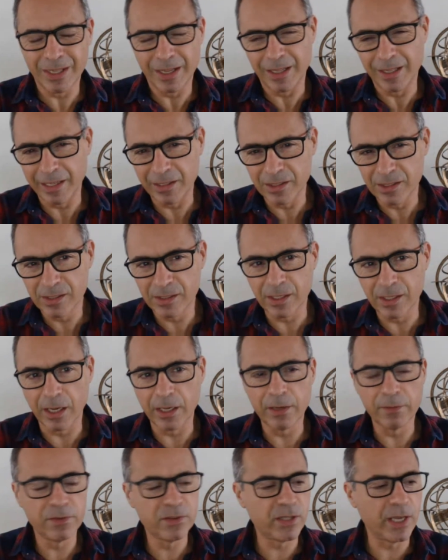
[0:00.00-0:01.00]
let us say,
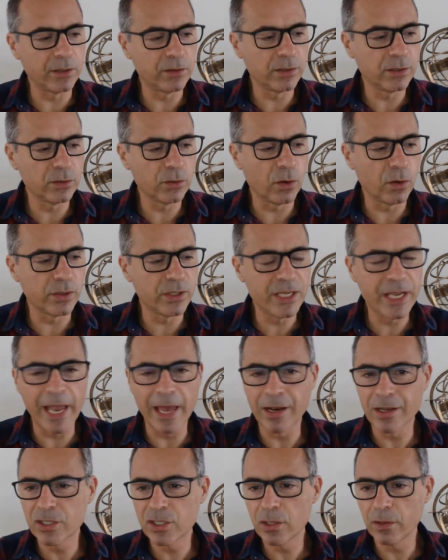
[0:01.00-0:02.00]
of Saturn, or the
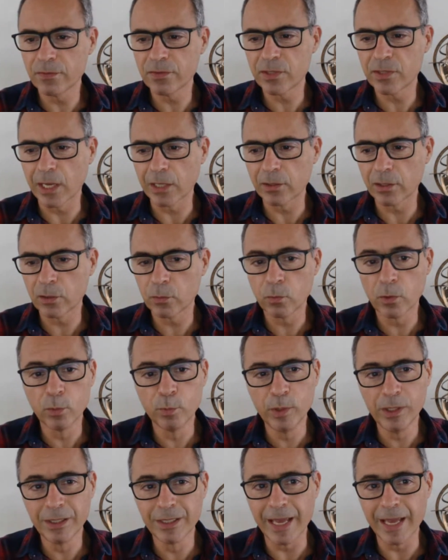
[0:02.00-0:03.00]
energy of Saturn, will
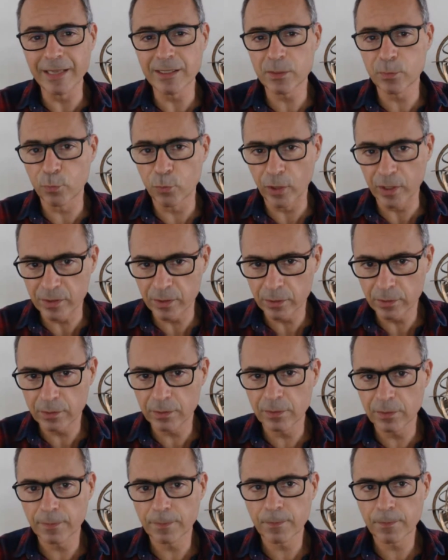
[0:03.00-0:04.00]
be less present,